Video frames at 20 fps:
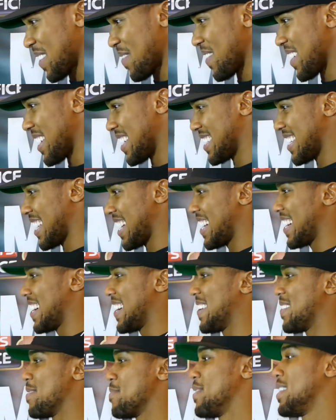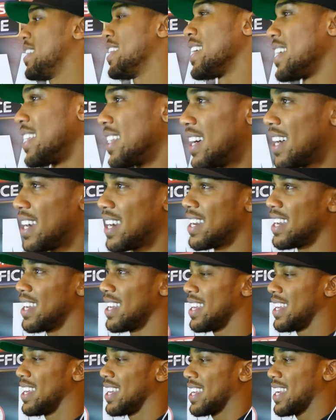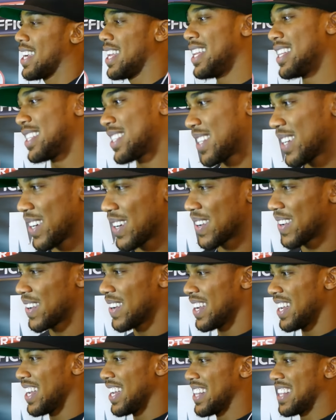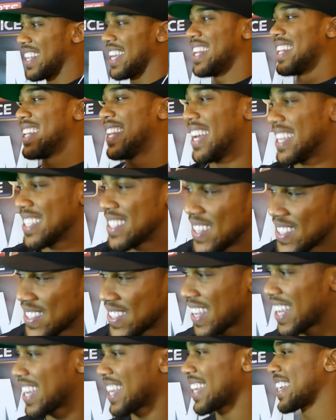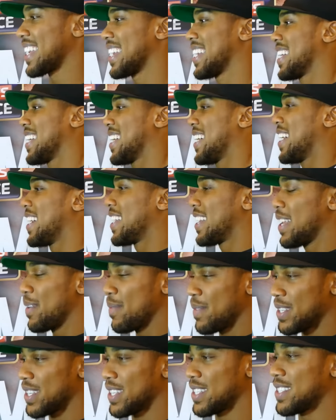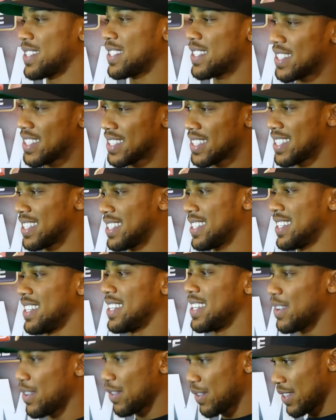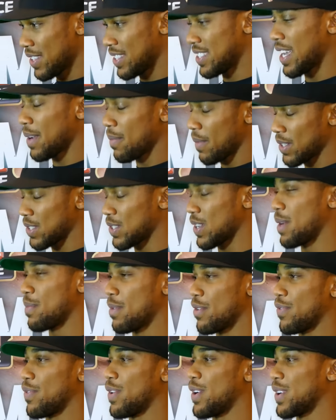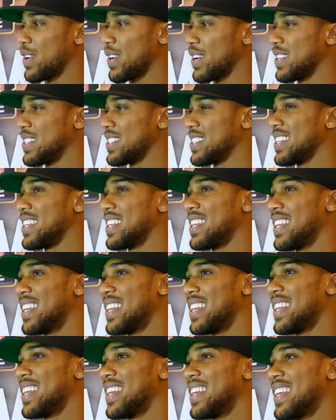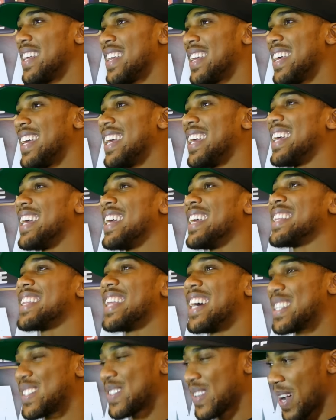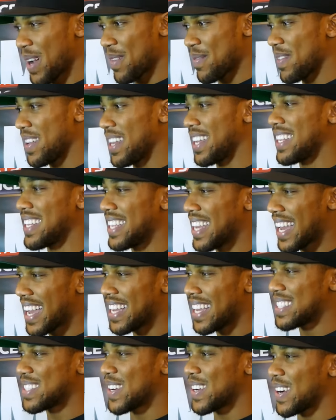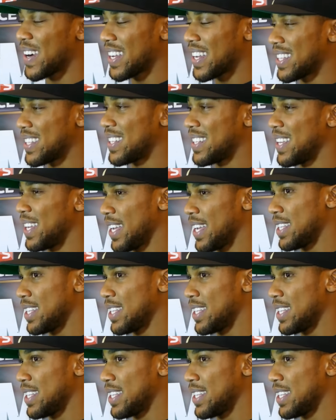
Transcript: to me, is that Molina, Klitschko, then that, so it's like, let me just take it out. You know how they do people, the world wants everything in one go. Yeah, so it